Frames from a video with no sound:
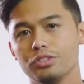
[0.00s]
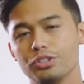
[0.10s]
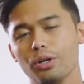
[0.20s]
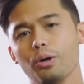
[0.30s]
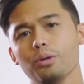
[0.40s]

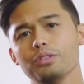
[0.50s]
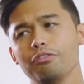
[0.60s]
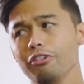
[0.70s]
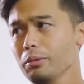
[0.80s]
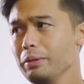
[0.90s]
So the
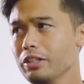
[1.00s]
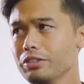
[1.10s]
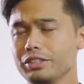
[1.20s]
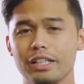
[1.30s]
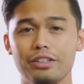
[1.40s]

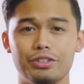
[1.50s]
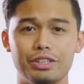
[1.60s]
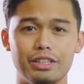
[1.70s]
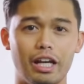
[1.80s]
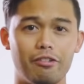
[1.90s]
Filipinos that you
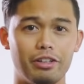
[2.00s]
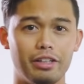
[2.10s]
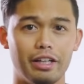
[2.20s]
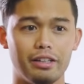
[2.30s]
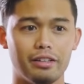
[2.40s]
see every
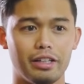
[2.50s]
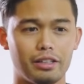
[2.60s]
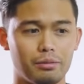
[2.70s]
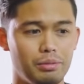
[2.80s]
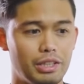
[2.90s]
day, like
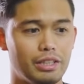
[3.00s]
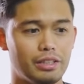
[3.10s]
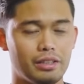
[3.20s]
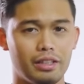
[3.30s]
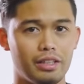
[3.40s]

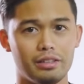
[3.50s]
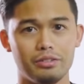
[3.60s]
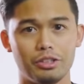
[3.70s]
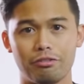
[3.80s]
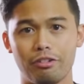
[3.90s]
me
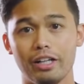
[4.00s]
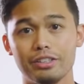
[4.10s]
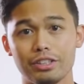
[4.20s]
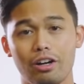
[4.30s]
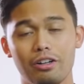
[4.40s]
and your
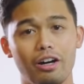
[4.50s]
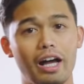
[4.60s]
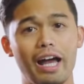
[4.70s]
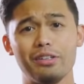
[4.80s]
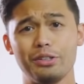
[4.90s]
friend, are
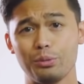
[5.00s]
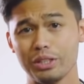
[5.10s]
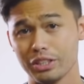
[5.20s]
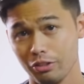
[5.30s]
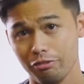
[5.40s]
not how the
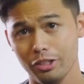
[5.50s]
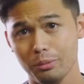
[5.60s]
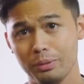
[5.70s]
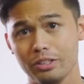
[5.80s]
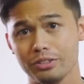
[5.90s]
original
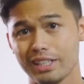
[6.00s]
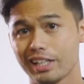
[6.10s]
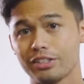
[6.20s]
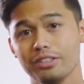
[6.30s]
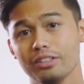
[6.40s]
Filipinos
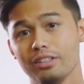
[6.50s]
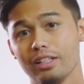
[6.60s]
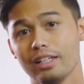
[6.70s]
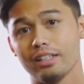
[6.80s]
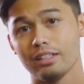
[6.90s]
actually look
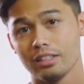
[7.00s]
like.